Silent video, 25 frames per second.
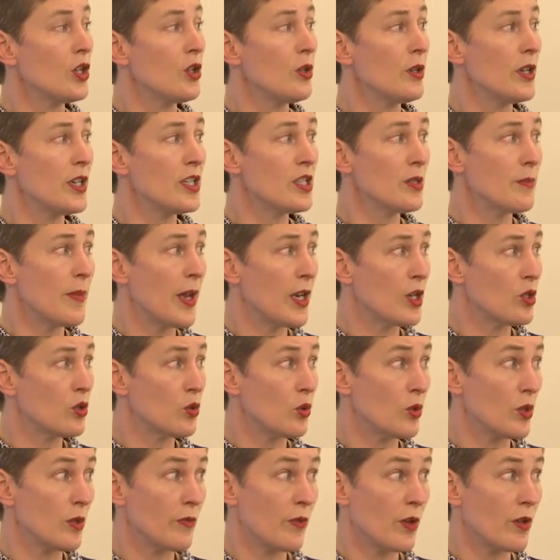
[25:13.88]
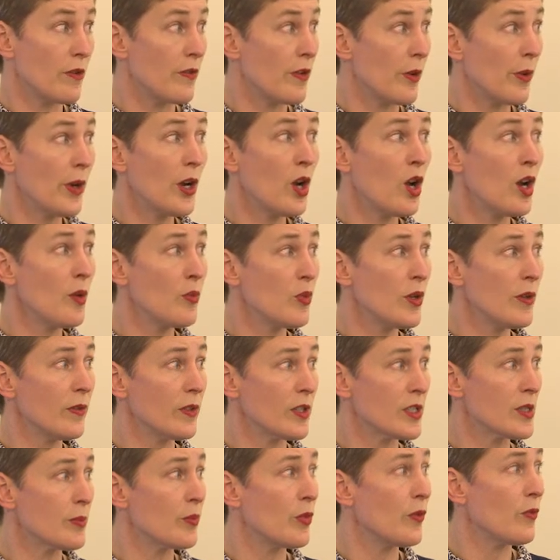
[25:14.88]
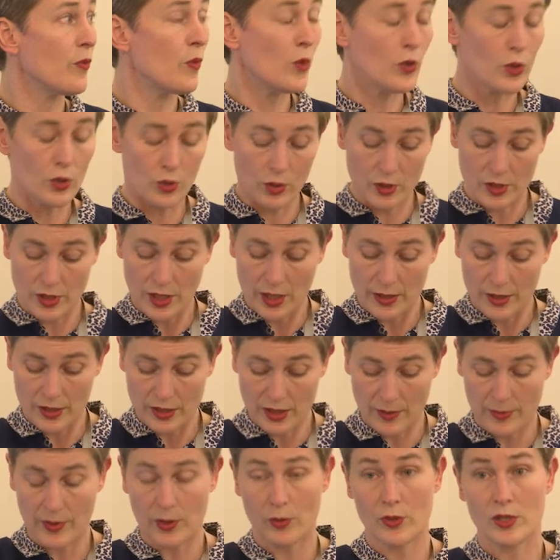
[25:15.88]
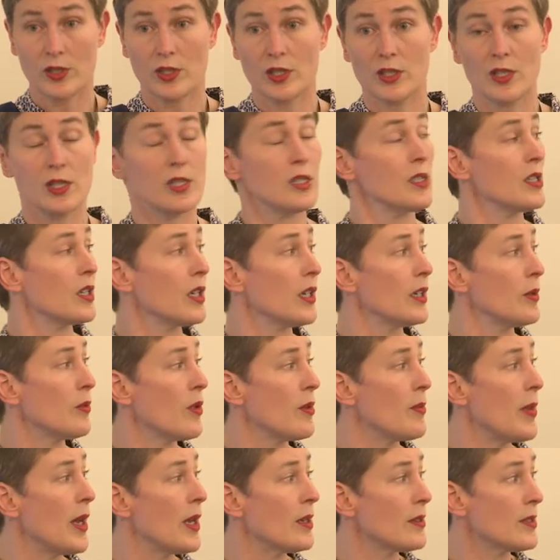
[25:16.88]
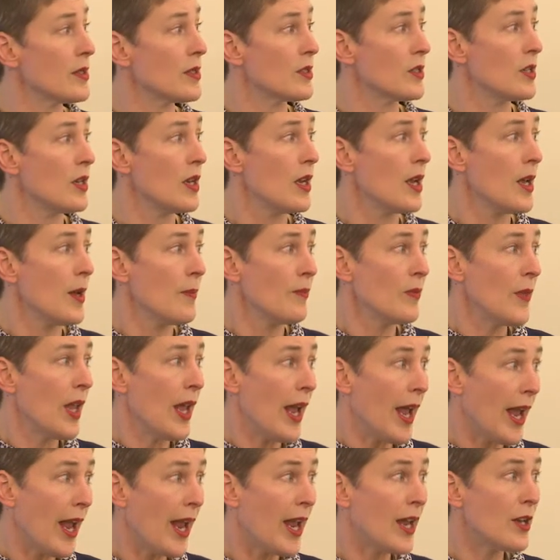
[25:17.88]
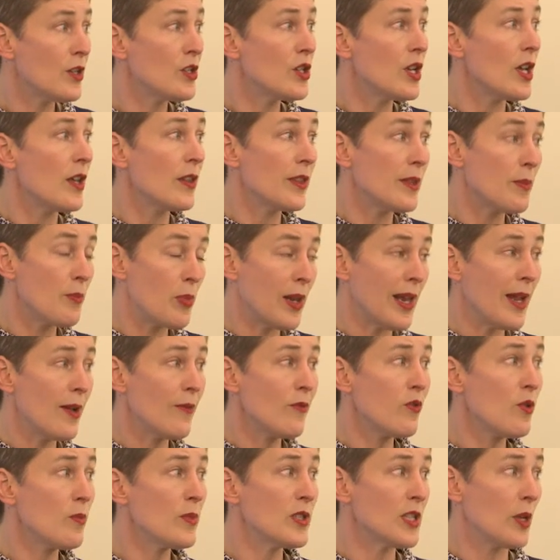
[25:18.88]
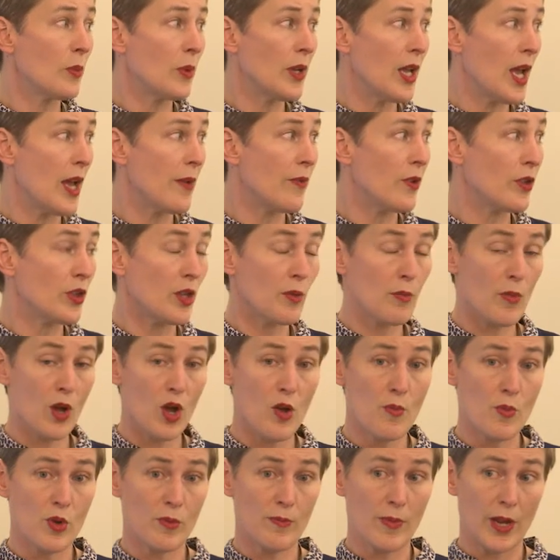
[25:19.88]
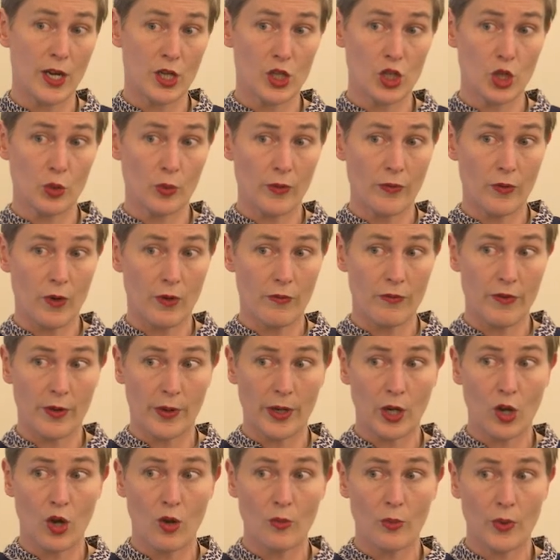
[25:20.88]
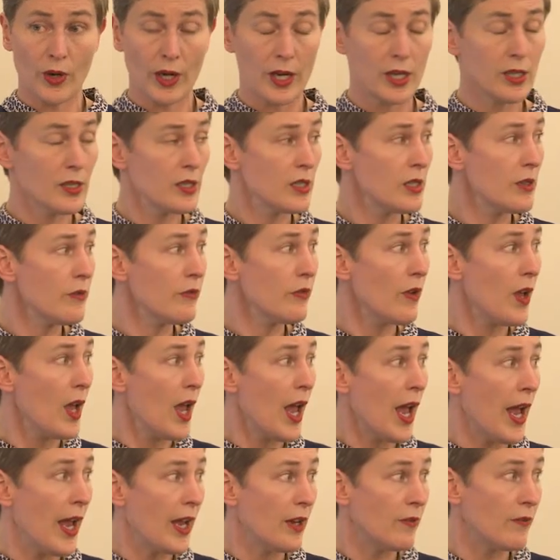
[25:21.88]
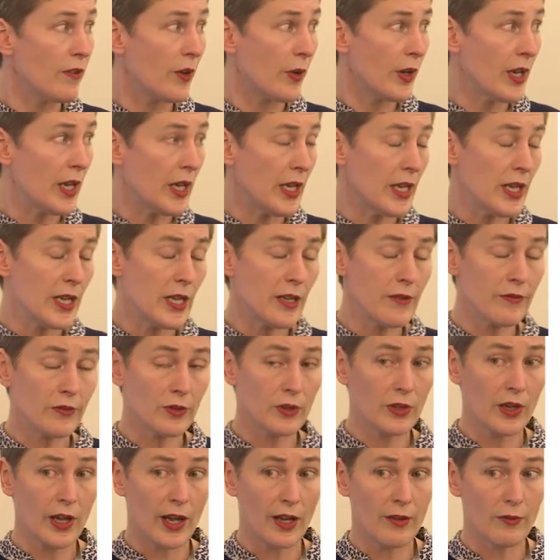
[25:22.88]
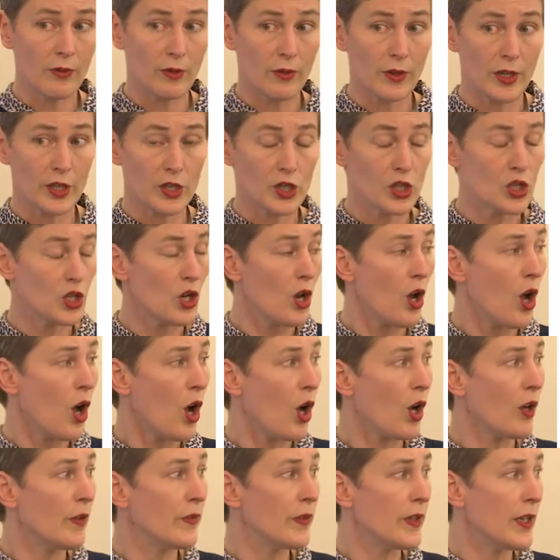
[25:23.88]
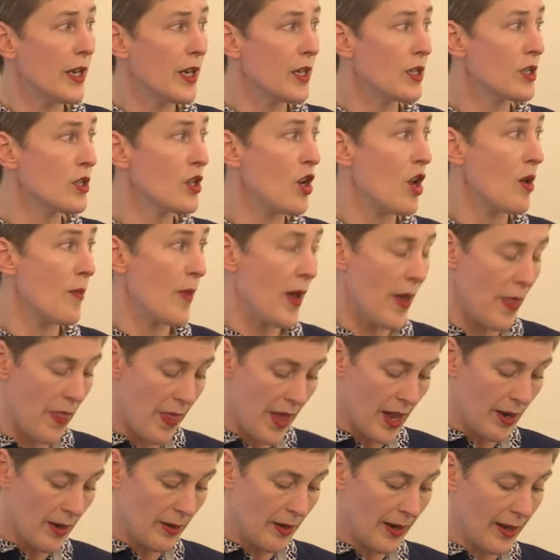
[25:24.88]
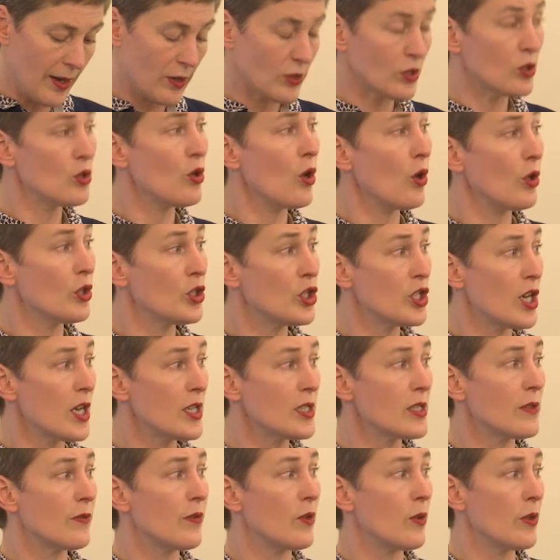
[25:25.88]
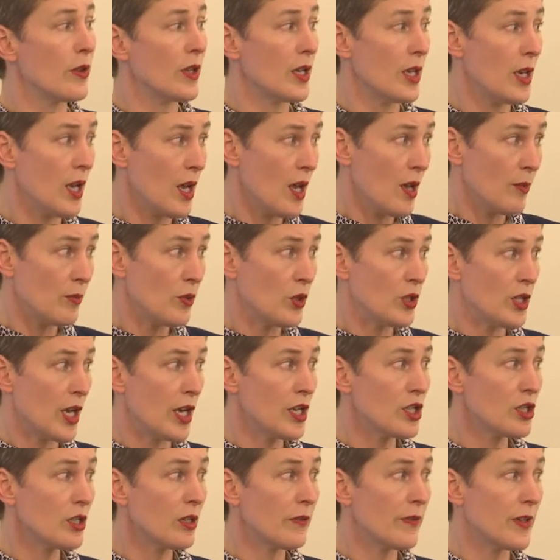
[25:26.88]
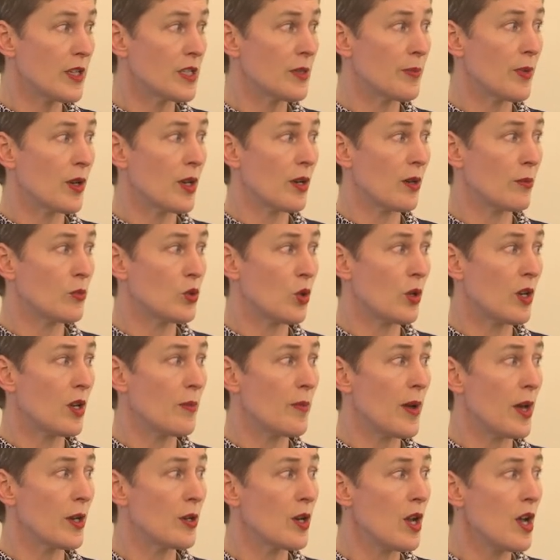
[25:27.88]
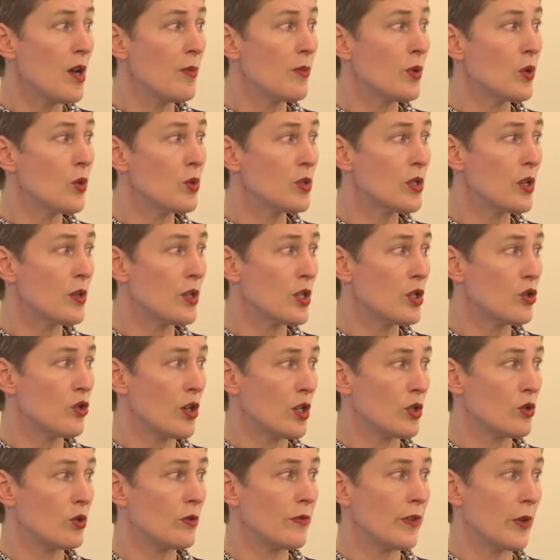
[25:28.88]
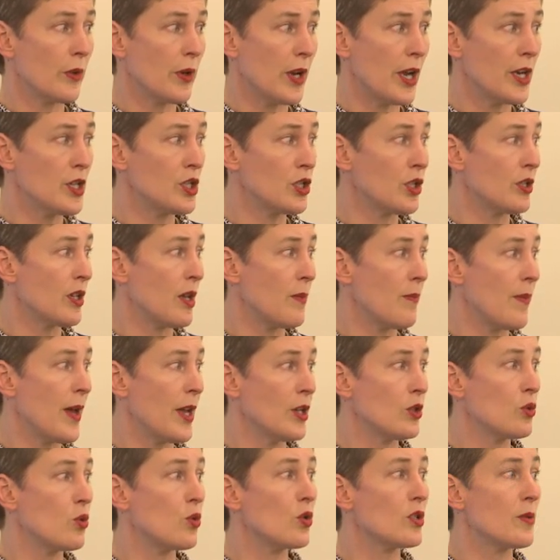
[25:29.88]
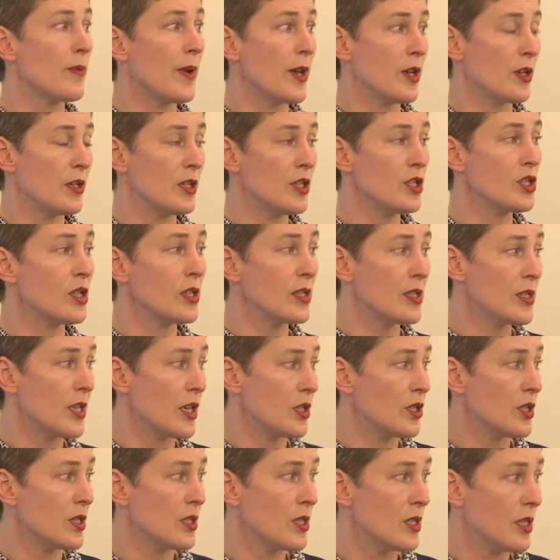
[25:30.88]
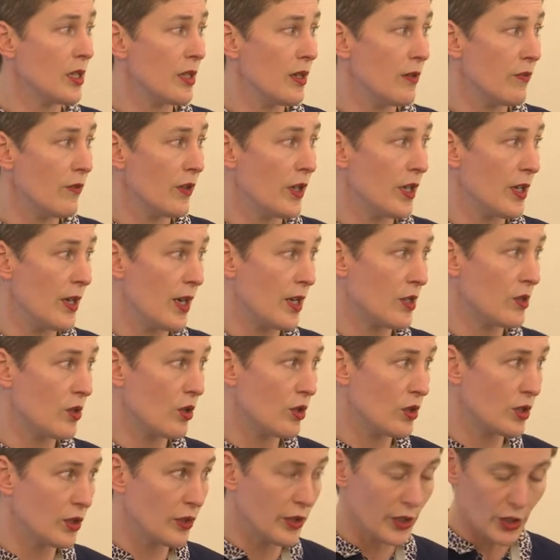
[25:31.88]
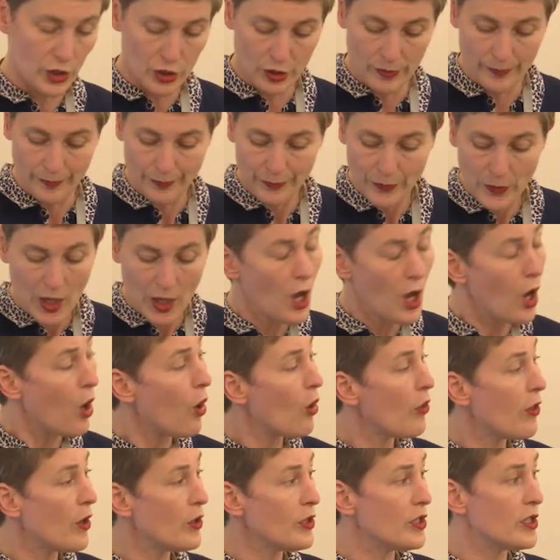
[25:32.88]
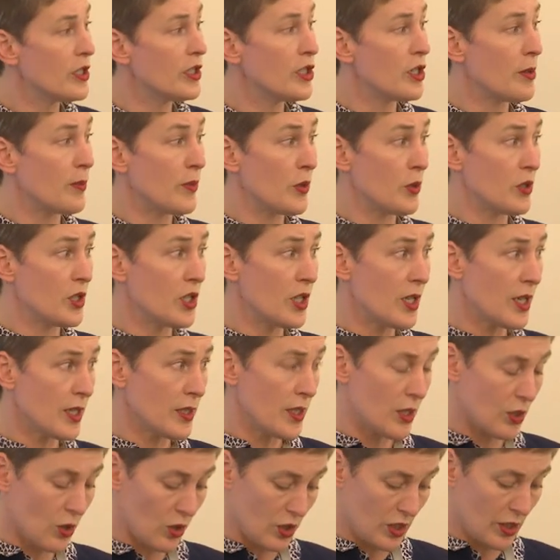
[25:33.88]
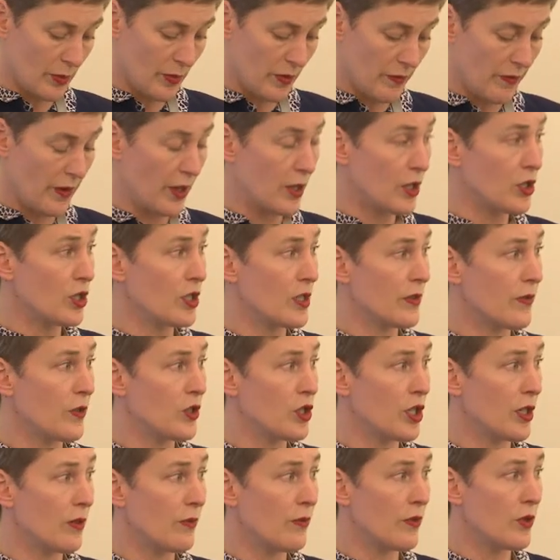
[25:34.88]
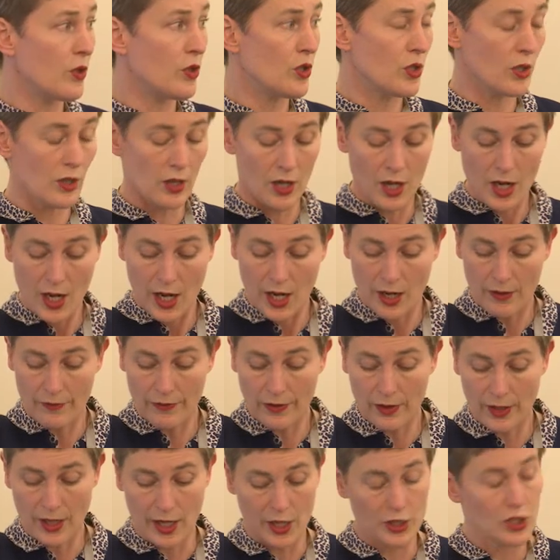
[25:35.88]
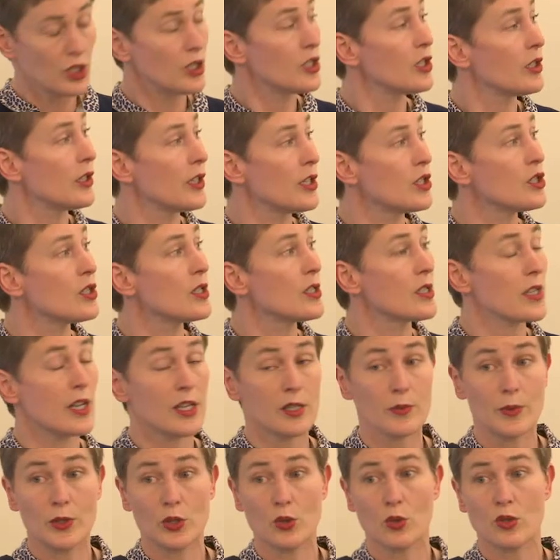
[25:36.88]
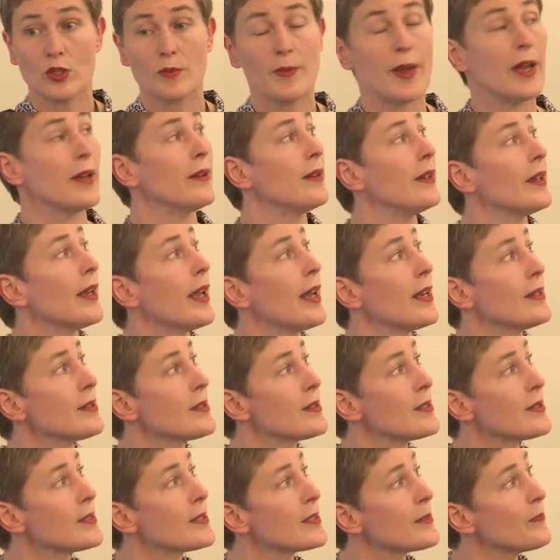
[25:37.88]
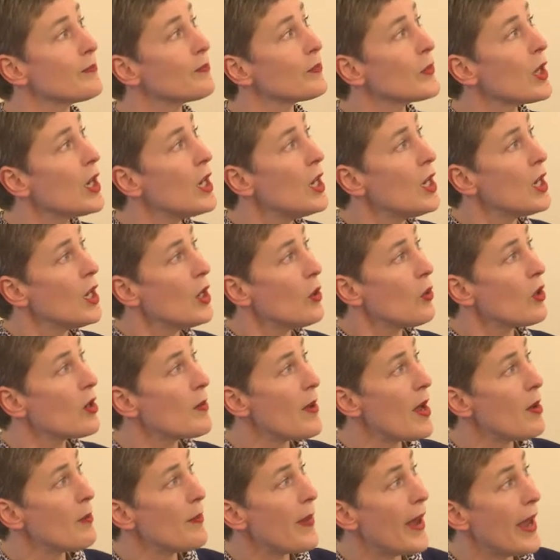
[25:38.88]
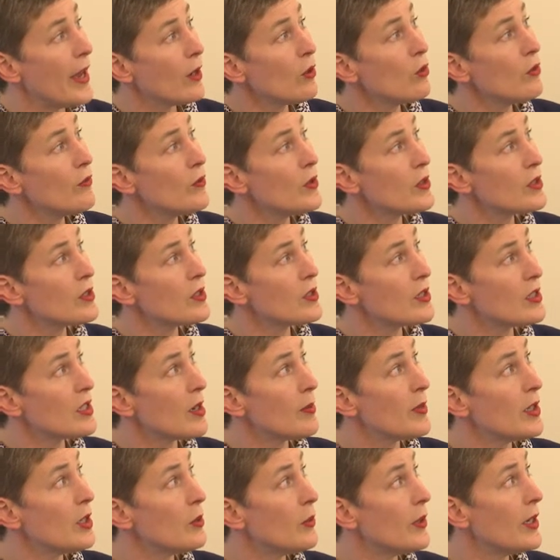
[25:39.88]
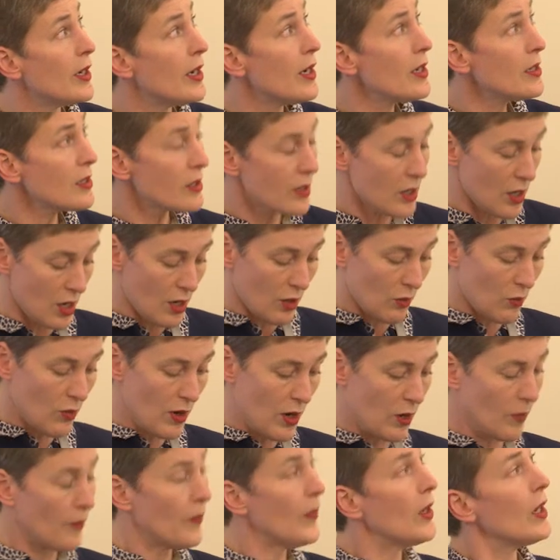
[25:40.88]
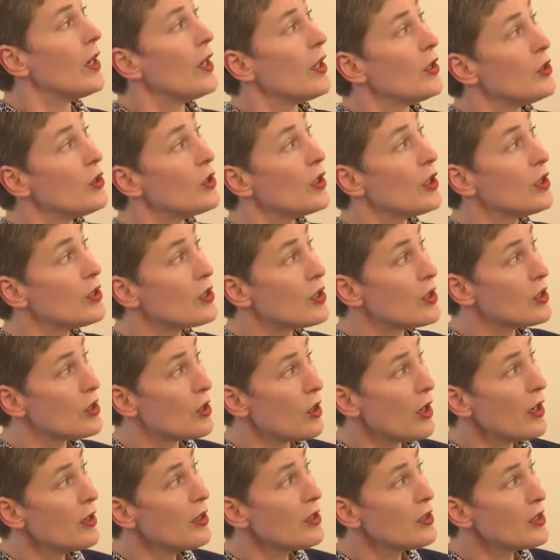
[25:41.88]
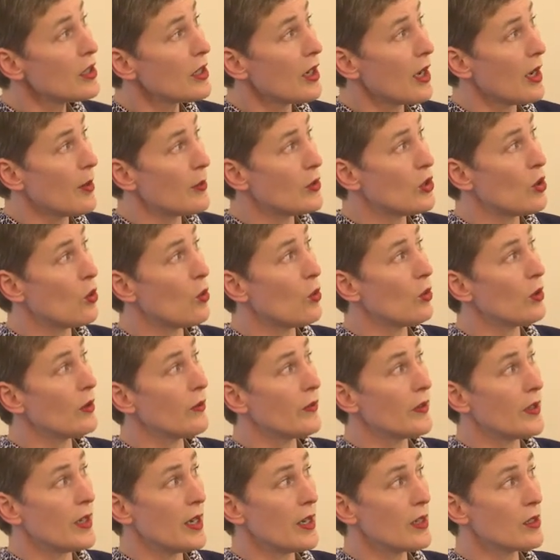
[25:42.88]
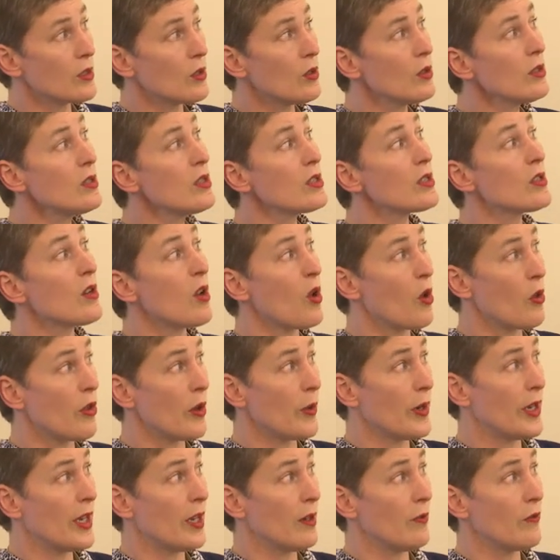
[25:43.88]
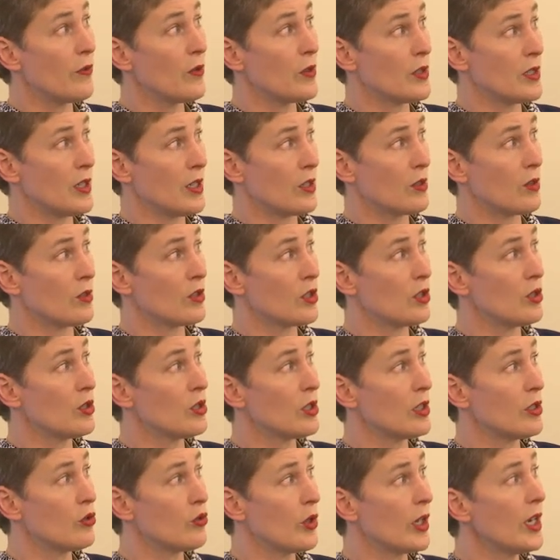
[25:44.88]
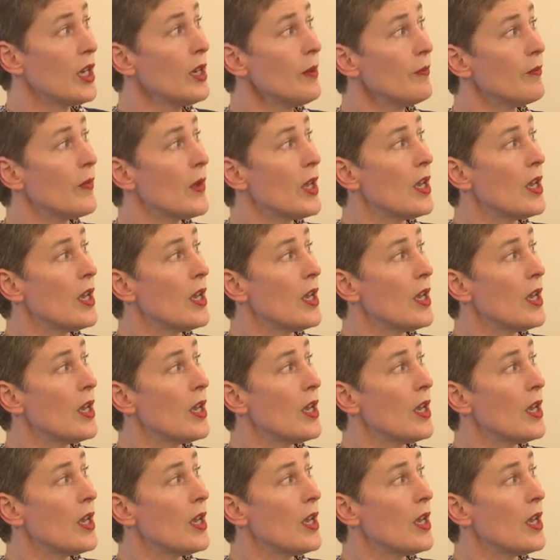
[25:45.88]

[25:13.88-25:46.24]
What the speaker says: You need to make sure you've got a very high prevalence before you could say that something was statistically robust. And the platforms that we have at the moment make sure we've got very comprehensive and very even coverage of the exome, and that allows not just for the mutational events that I'm talking about, but also the structural variation that Matt talked about initially, such as CNV and exon deletion. Although WGS has got some advantages for gene fusion and for larger deletions, as we talked about in the cancers. What about panel versus WES? Well, you can design it to capture all of the exons, although again, first exons are usually tricky.